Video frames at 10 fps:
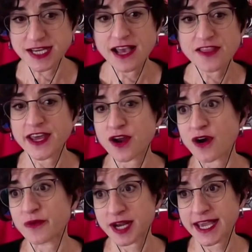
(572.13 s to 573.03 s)
than are
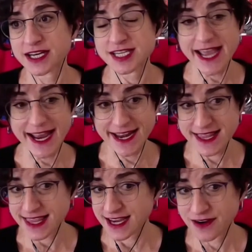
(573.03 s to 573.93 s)
related to
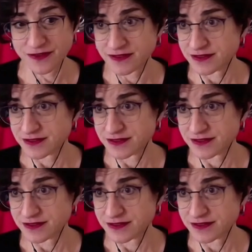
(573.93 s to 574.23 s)
anything